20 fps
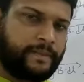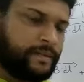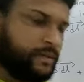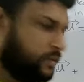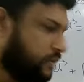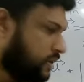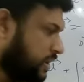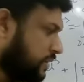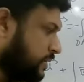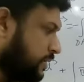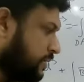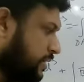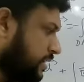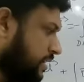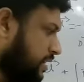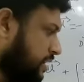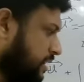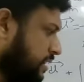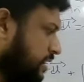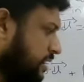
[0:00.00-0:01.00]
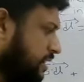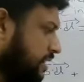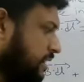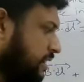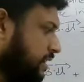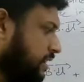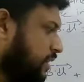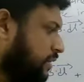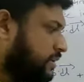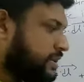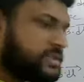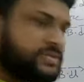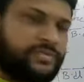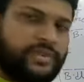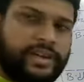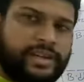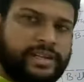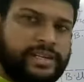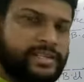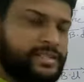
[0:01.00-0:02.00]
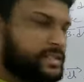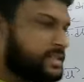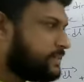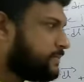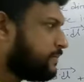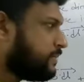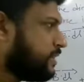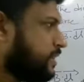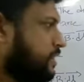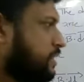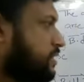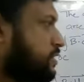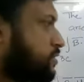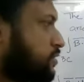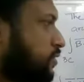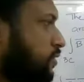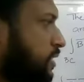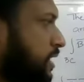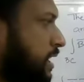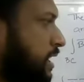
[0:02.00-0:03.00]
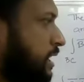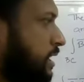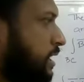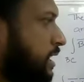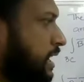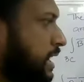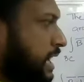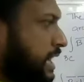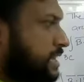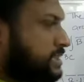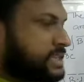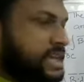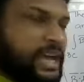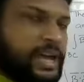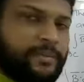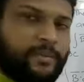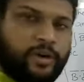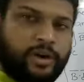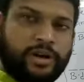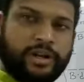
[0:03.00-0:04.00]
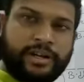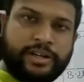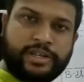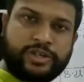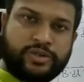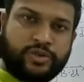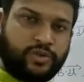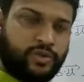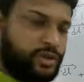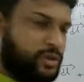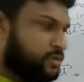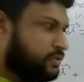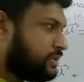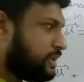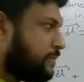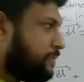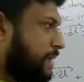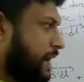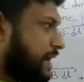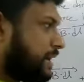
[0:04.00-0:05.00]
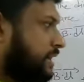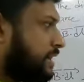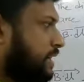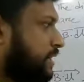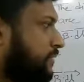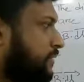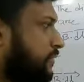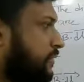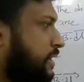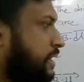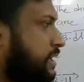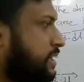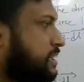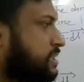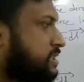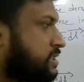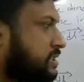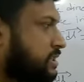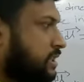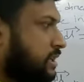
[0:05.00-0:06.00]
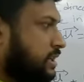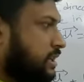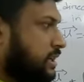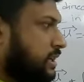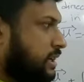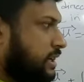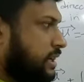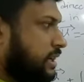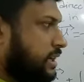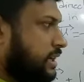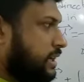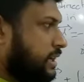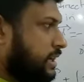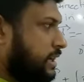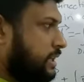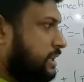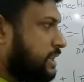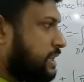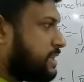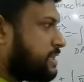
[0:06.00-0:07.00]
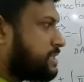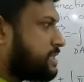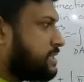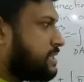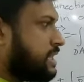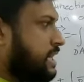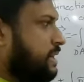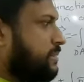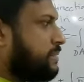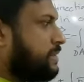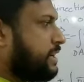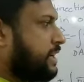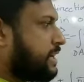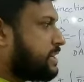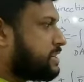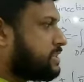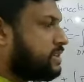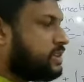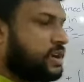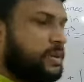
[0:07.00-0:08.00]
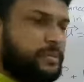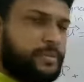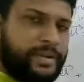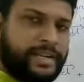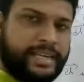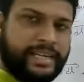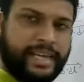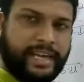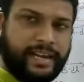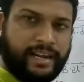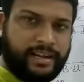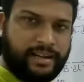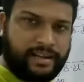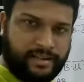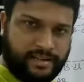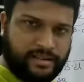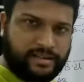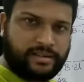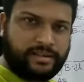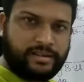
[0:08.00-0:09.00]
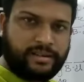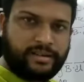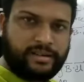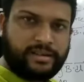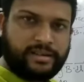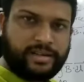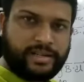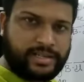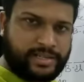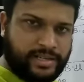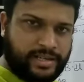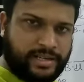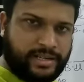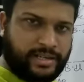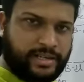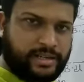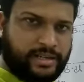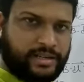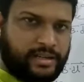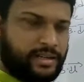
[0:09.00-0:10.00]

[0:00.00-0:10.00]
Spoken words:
Okay everyone, now it is very easy. So as I have already shown you, the magnetic field is in the same direction of dl, isn't it?